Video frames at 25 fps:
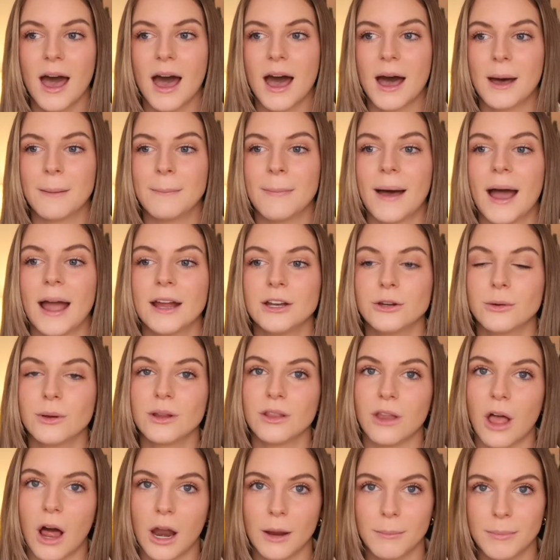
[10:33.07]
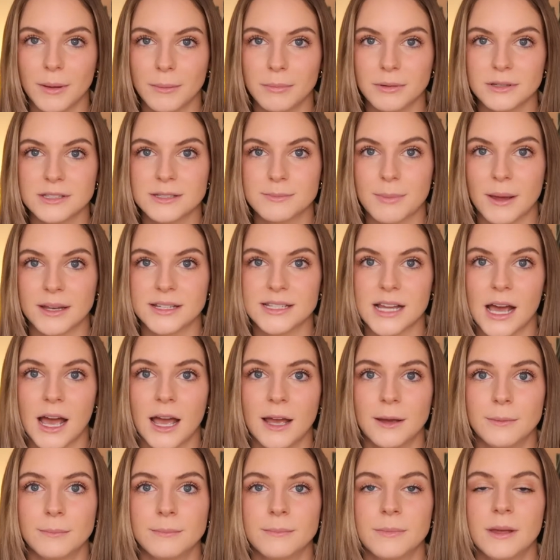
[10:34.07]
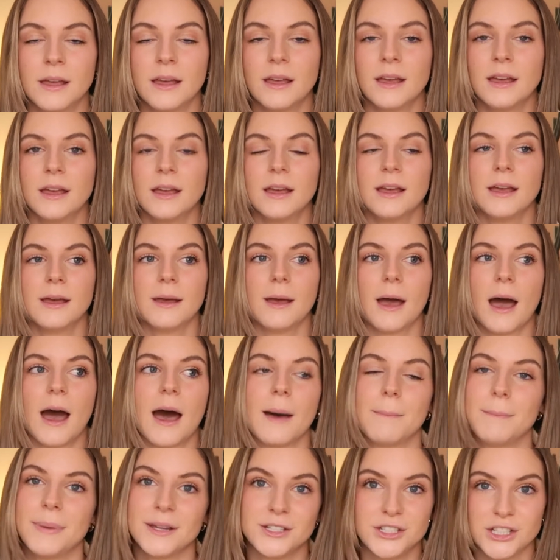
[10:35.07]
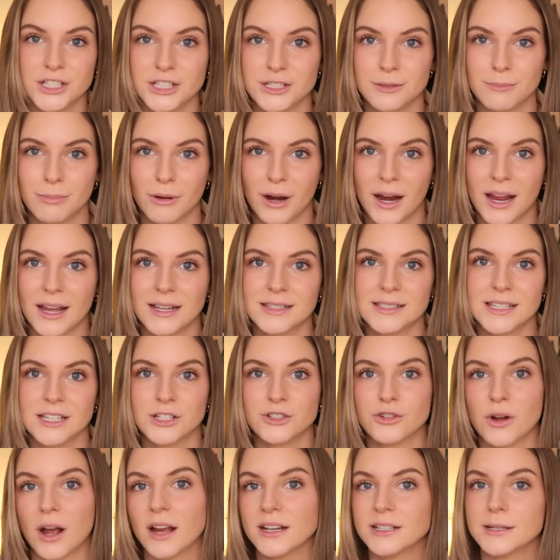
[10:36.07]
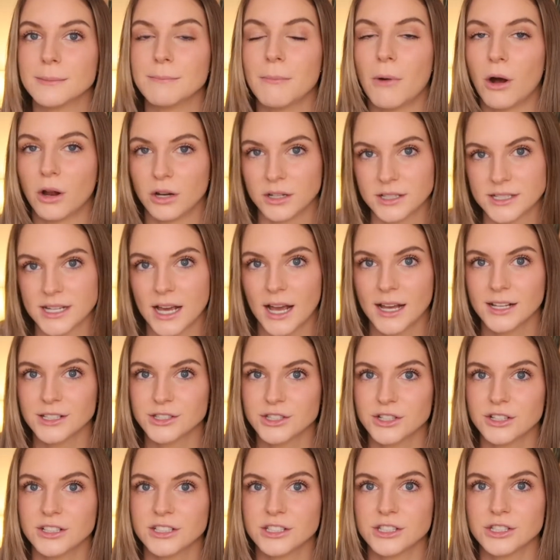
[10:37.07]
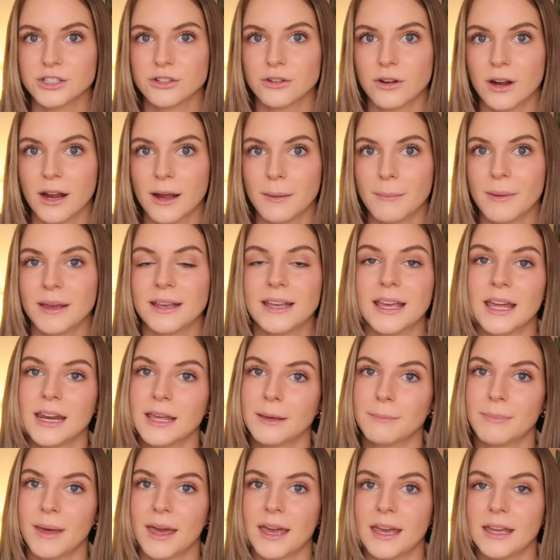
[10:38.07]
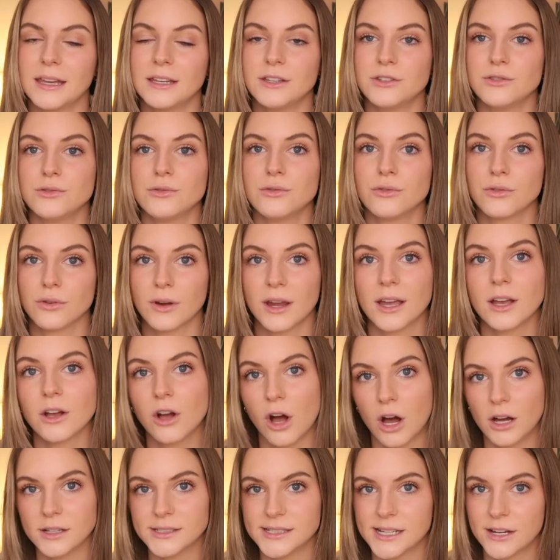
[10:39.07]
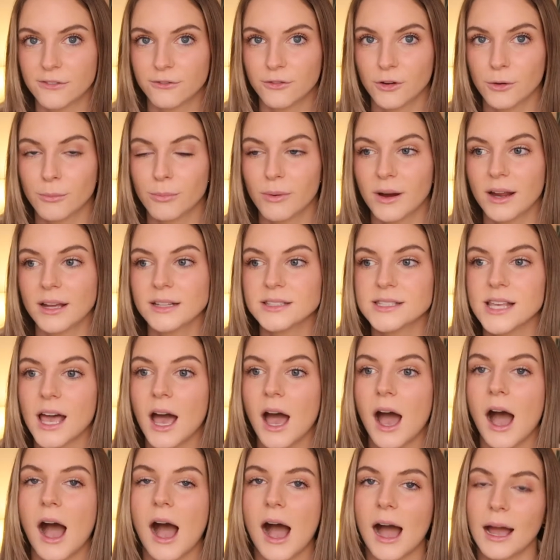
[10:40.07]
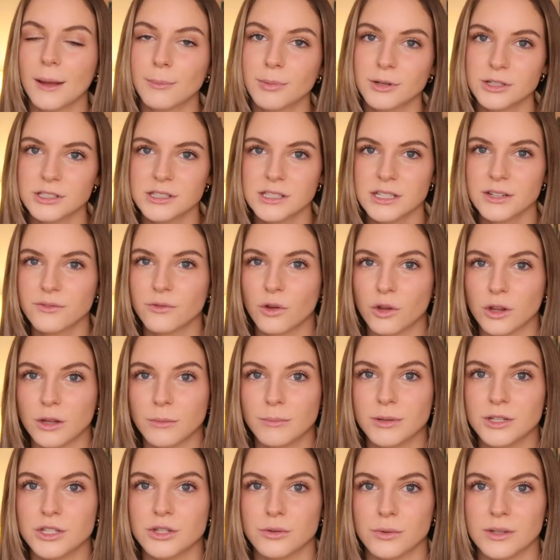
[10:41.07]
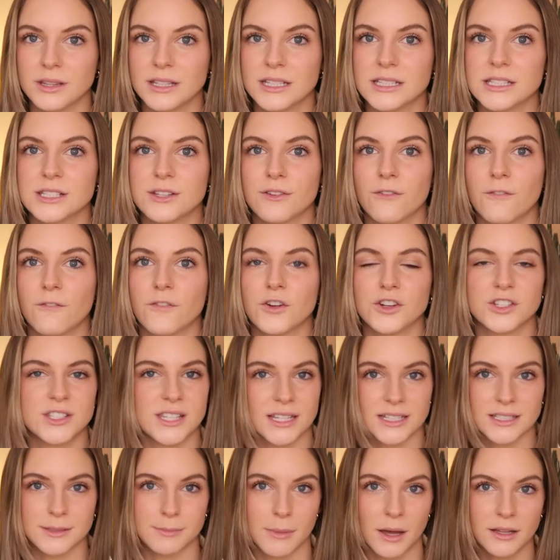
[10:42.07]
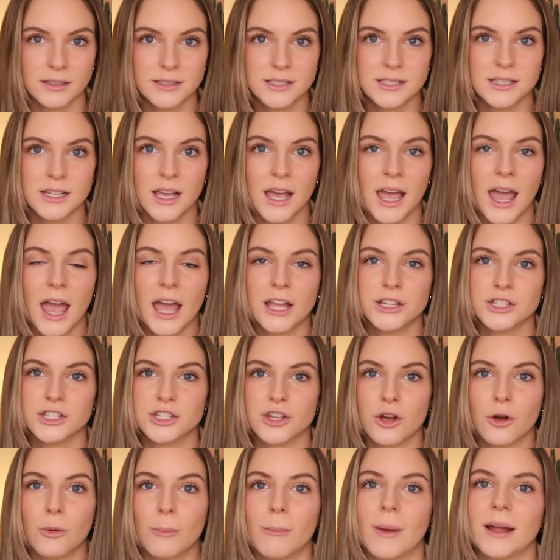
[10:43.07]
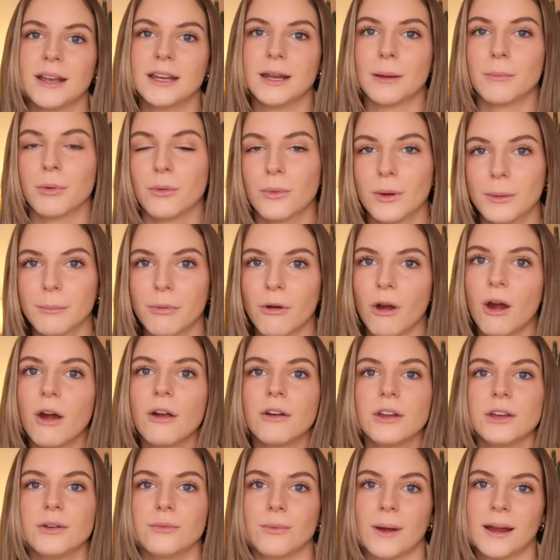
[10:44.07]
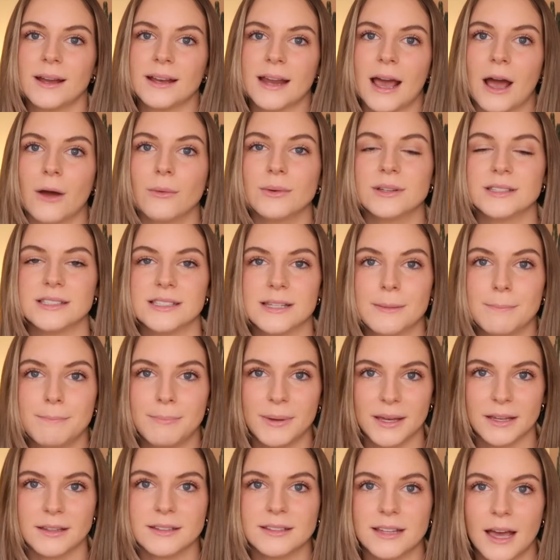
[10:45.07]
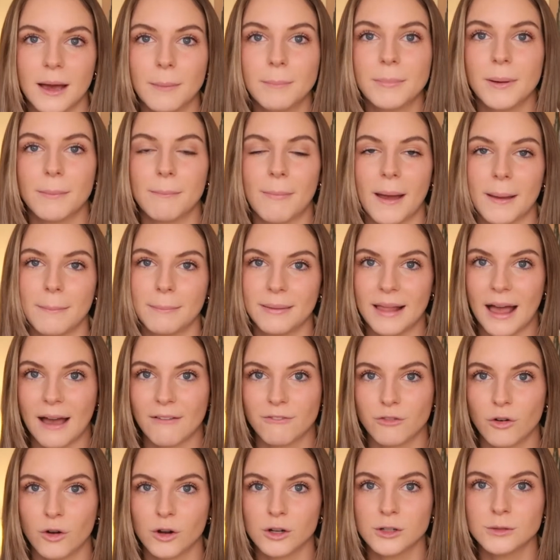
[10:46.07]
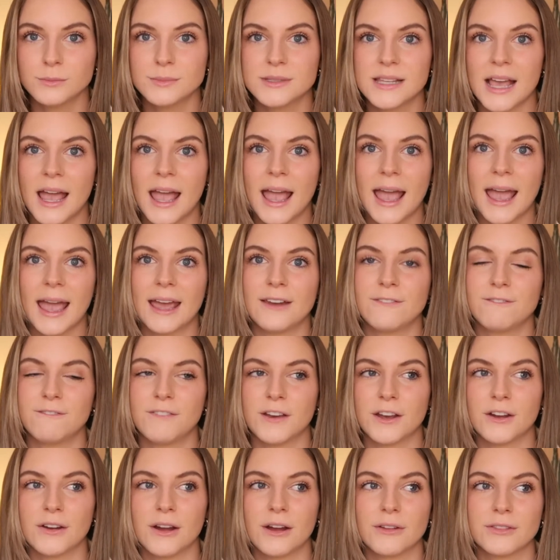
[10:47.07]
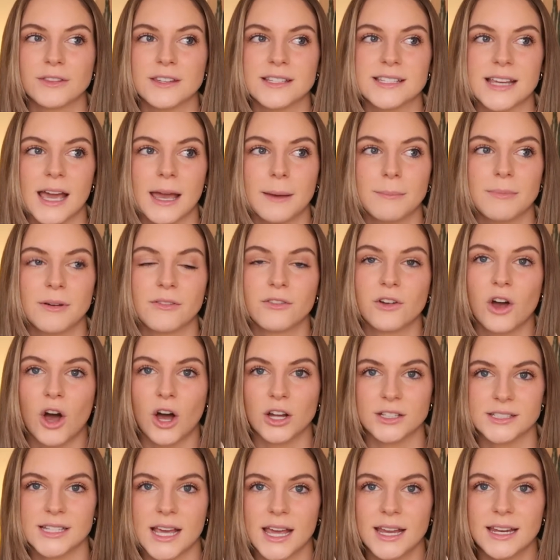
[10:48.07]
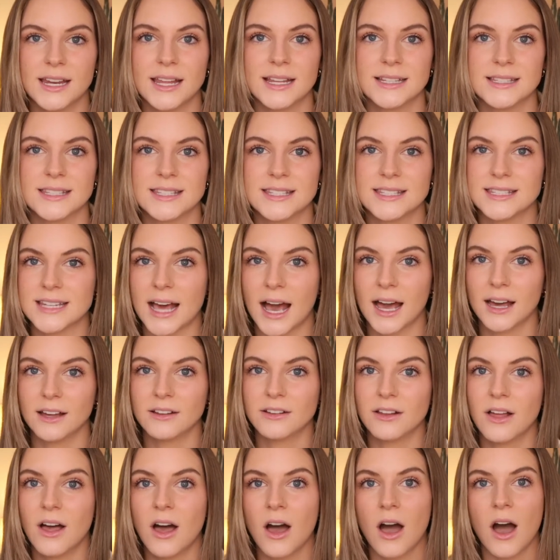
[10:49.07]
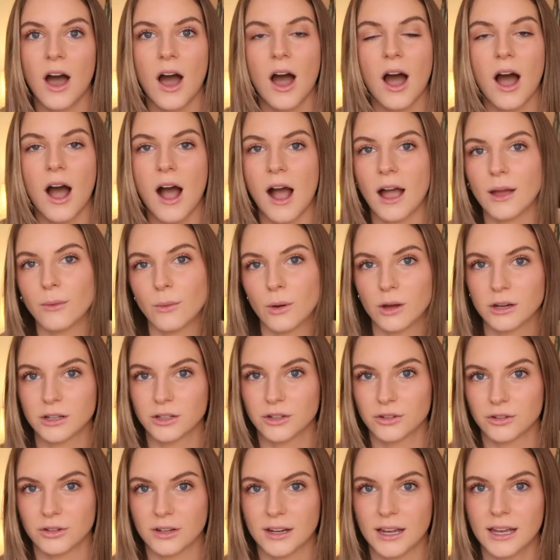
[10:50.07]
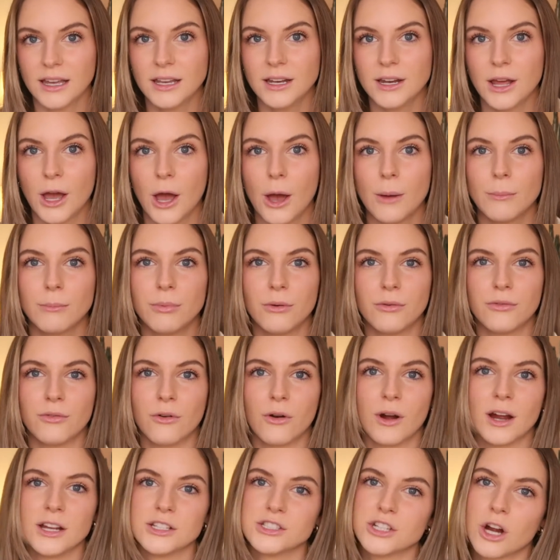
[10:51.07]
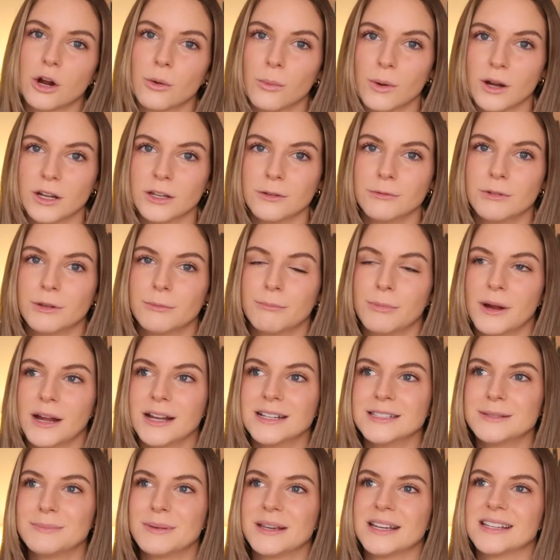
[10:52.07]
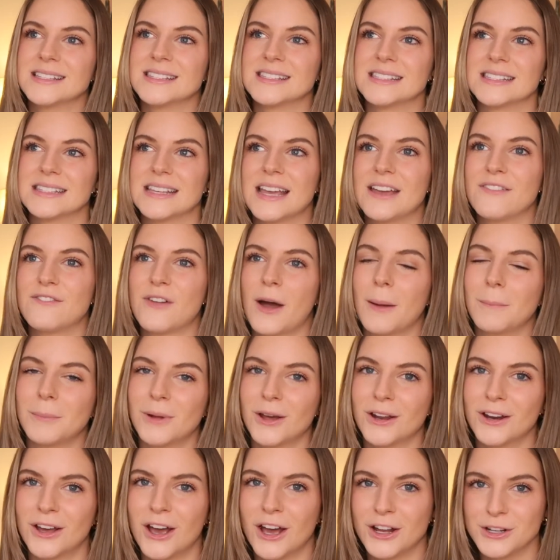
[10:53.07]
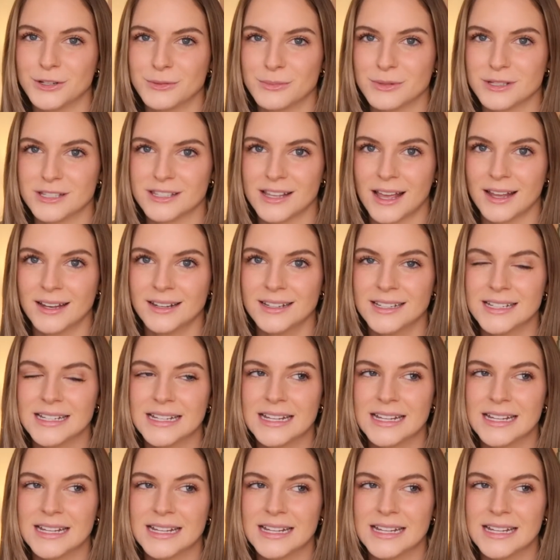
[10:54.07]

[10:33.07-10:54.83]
I know a lot of people spend time pitching to brands and trying to monetize their Instagram and getting paid to create content for brands. I personally have only been doing this for 6 months, and so my number one priority right now is to build up my platforms and figure out the type of content and style I want to create before I start working with brands, because if I'm not 100%